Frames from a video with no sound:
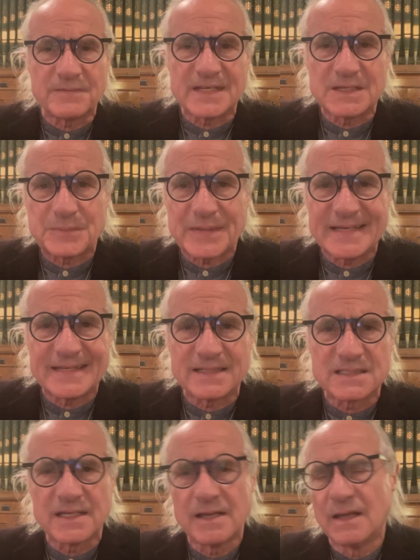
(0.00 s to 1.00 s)

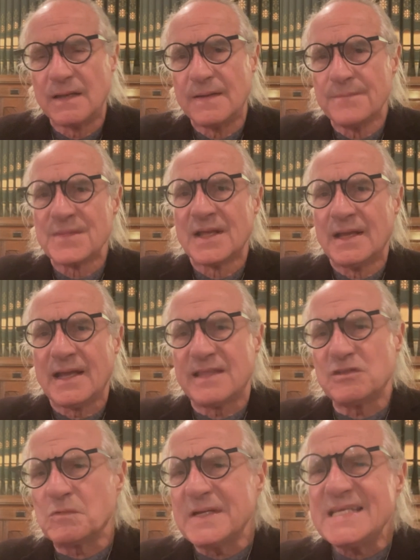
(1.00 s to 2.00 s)
Independence. And
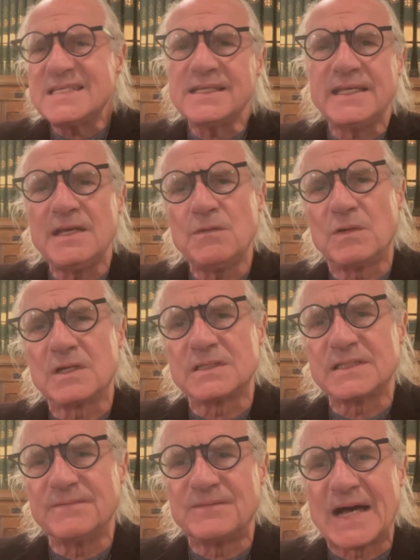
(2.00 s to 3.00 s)
the reason he was
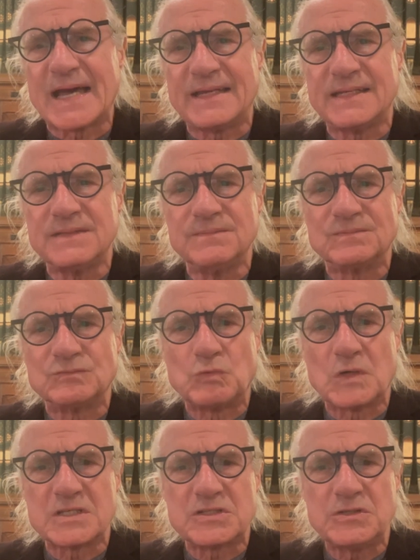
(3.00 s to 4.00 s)
invited
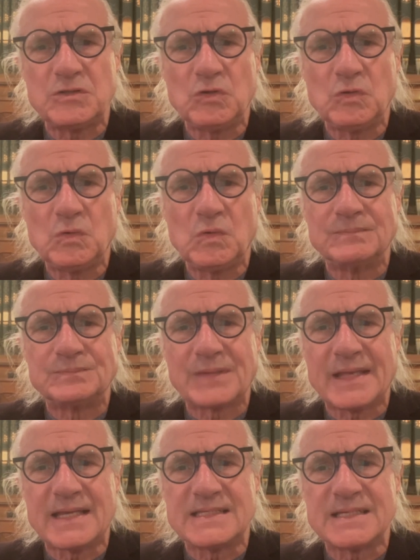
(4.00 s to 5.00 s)
was to
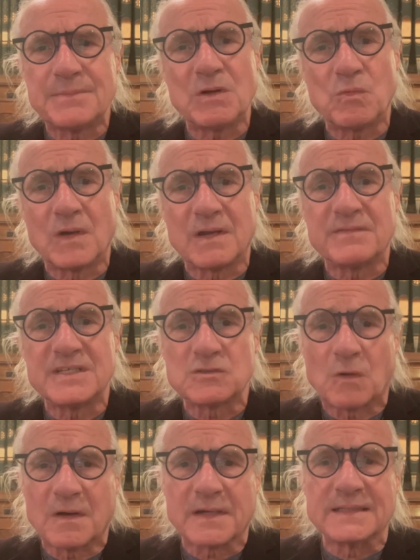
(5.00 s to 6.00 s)
exhibit one of his
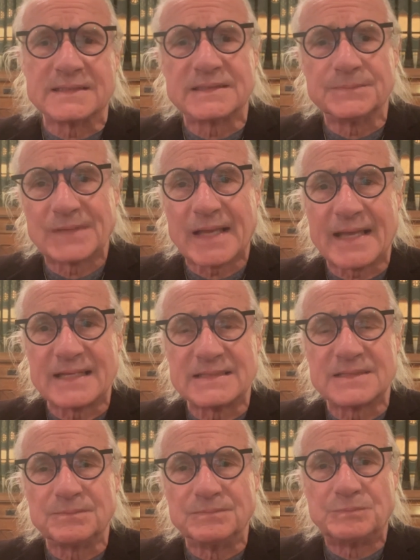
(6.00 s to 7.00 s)
organs
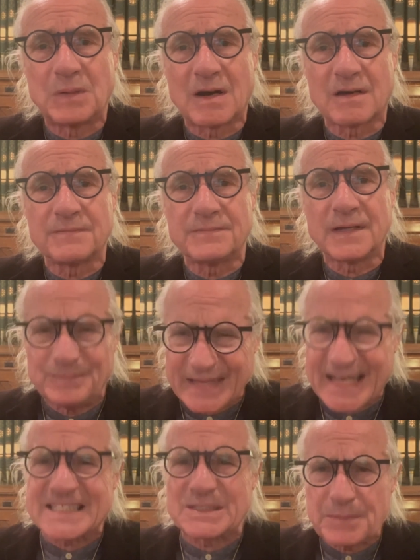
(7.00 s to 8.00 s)
as part of an
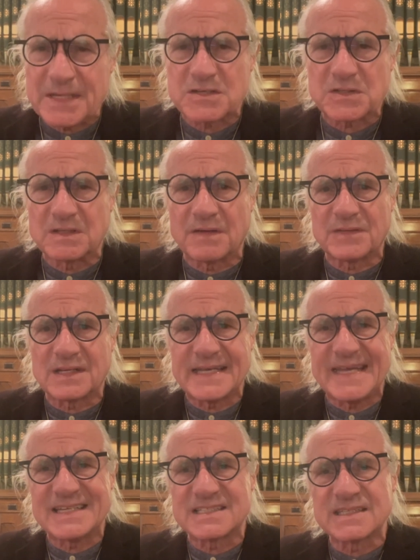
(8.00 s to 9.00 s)
exhibition of the
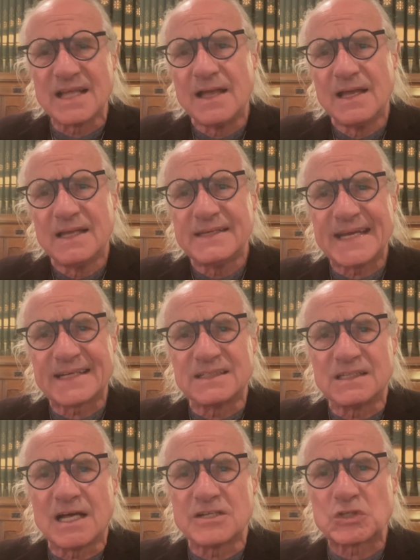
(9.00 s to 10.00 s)
latest
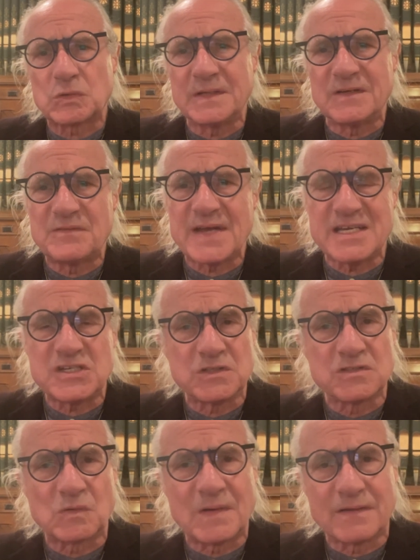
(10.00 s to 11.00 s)
technological
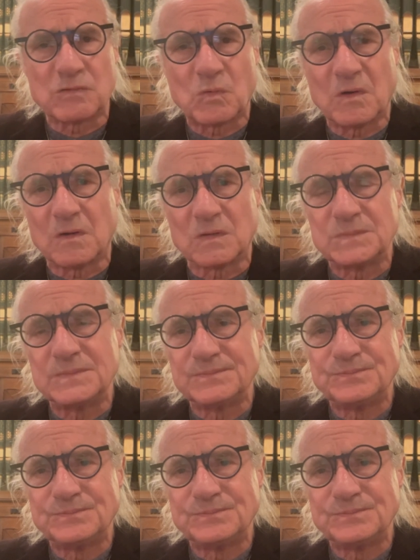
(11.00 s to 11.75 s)
innovations around the world.